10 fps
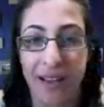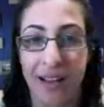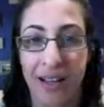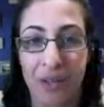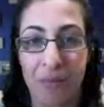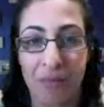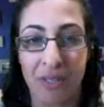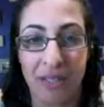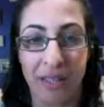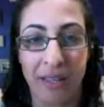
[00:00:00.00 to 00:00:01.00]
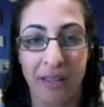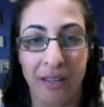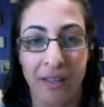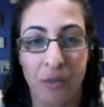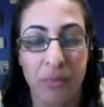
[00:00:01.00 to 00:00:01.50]

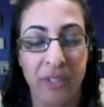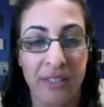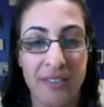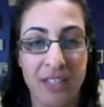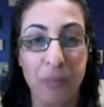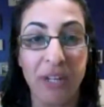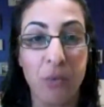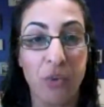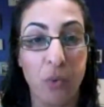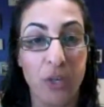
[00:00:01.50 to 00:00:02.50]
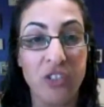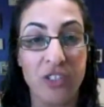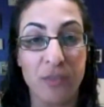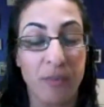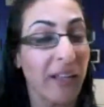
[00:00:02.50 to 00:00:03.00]
And Bill is coming up with questions.